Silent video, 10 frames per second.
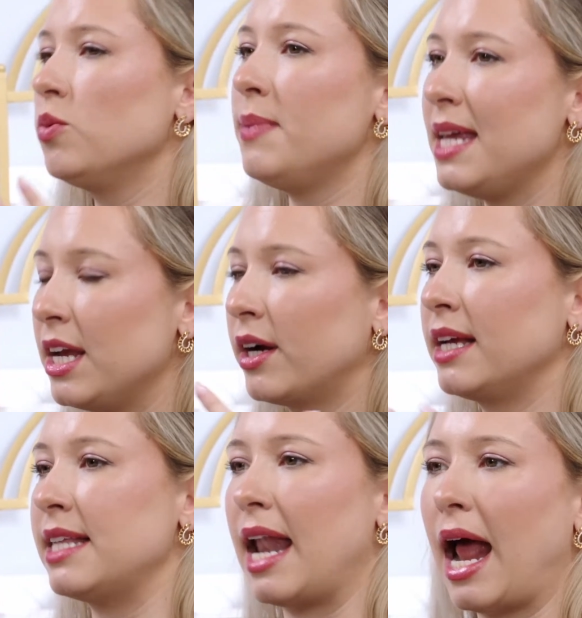
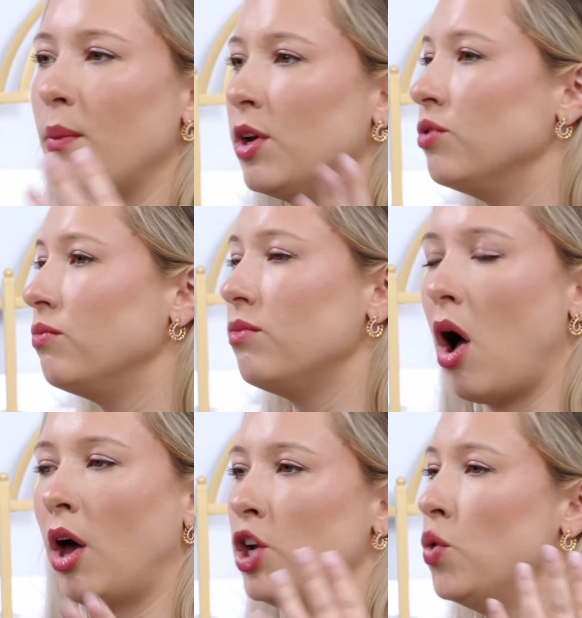earrings that I would,
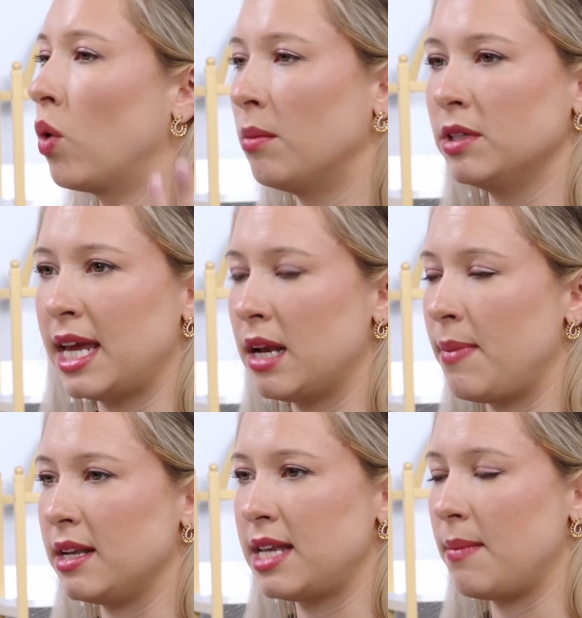on a normal
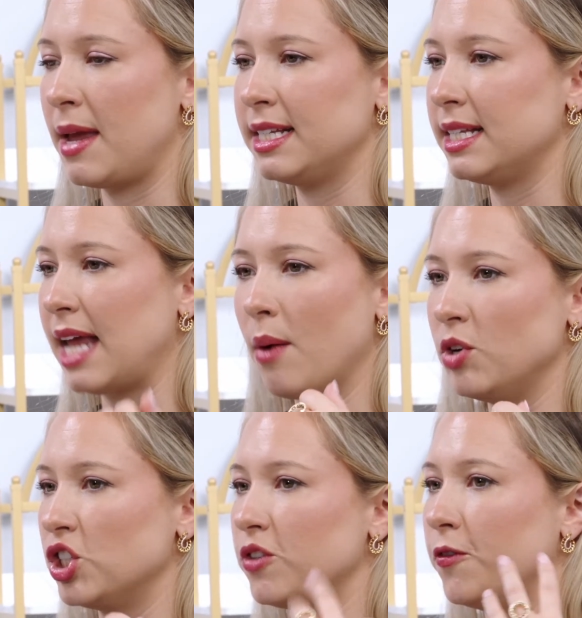day-to-day basis, I
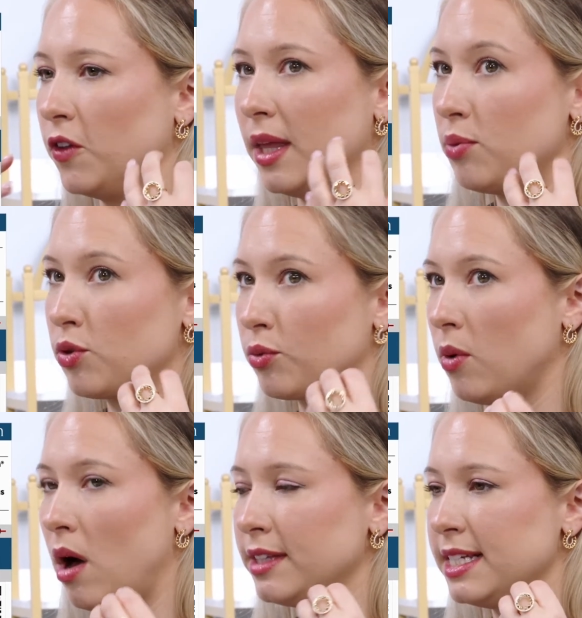would just flip through
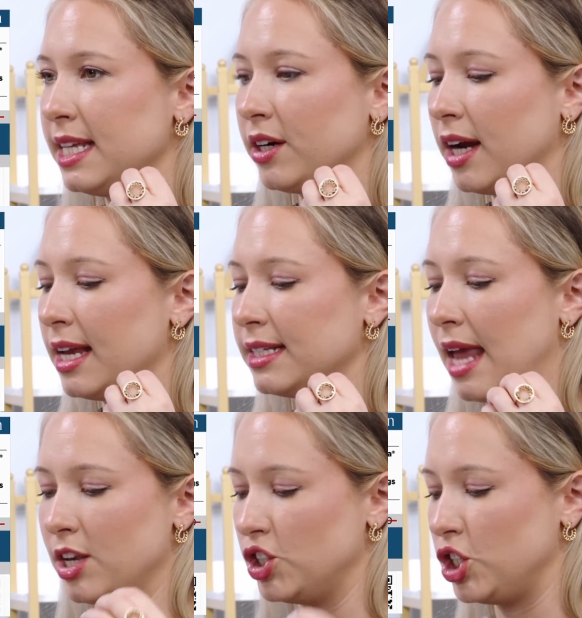all these earrings
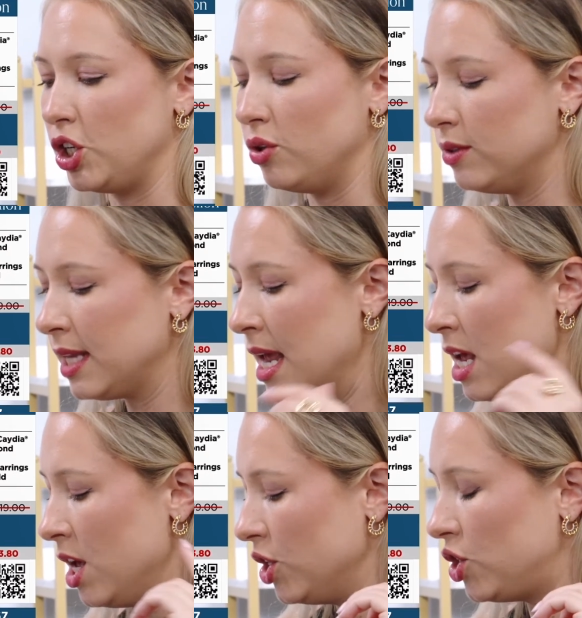and choose.
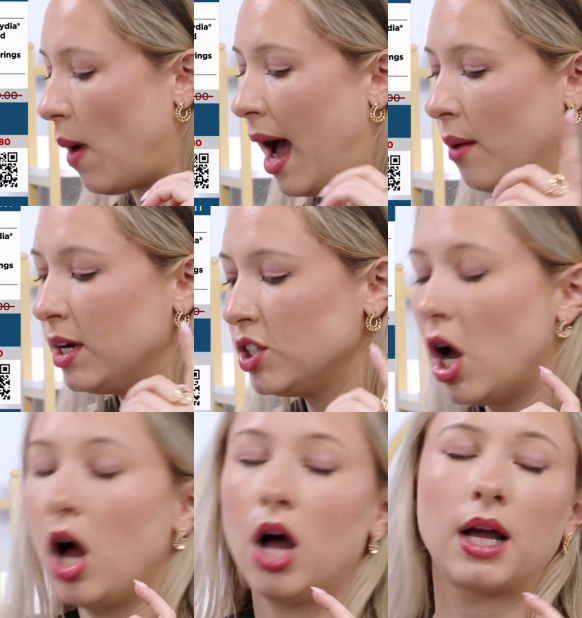So I want to
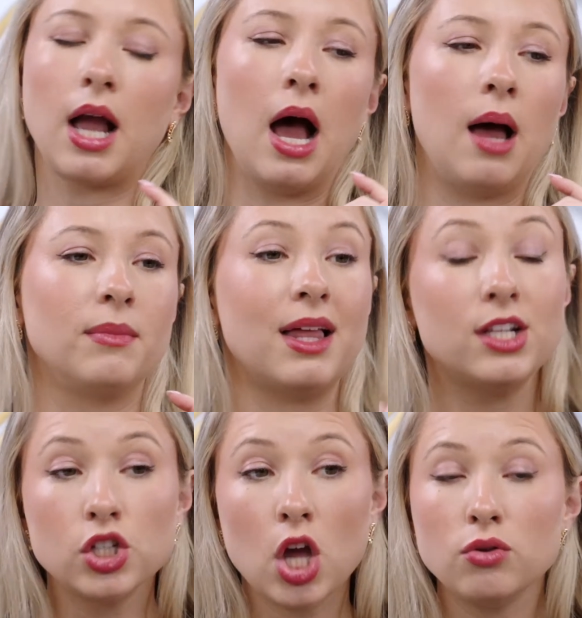talk,
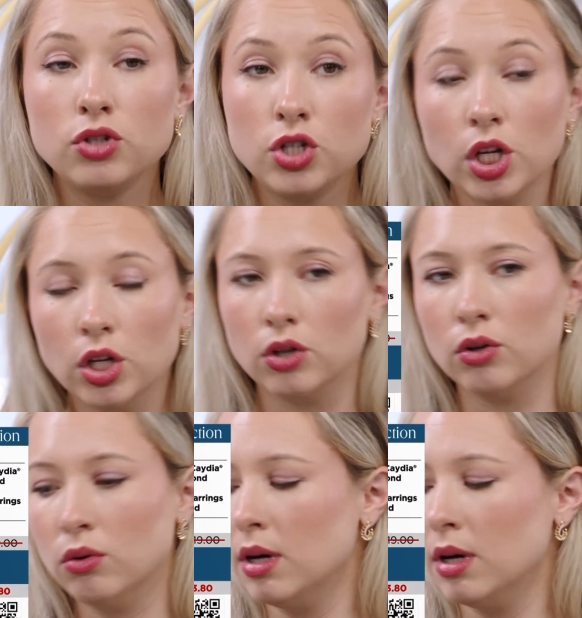let's go to,